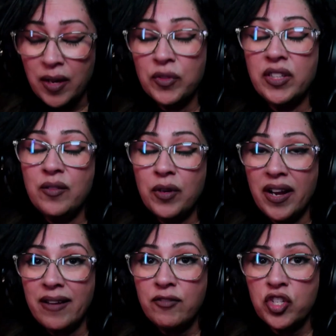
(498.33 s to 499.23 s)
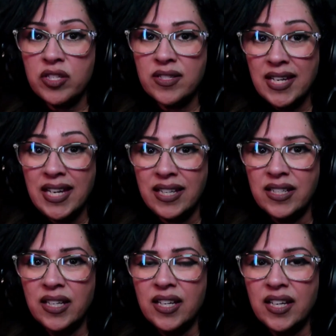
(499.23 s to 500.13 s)
fucking believe what I have just
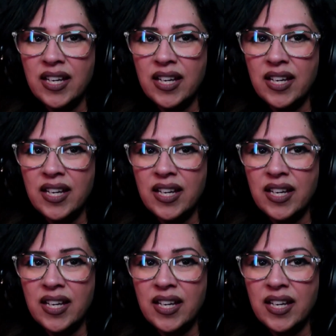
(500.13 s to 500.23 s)
seen.